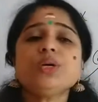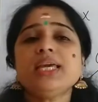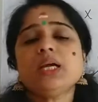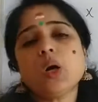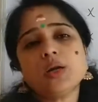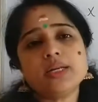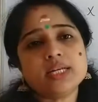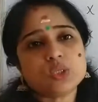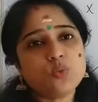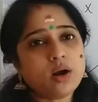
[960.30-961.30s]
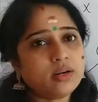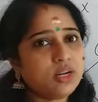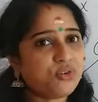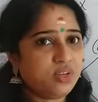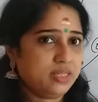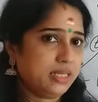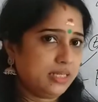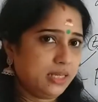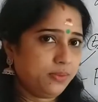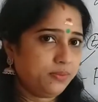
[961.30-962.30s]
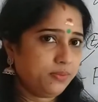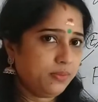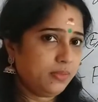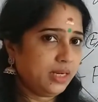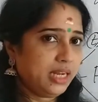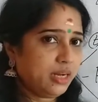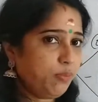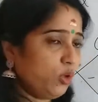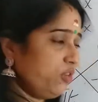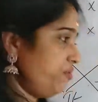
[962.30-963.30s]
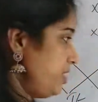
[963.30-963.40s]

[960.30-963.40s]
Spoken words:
So he called it as what? Recessive. Clear about the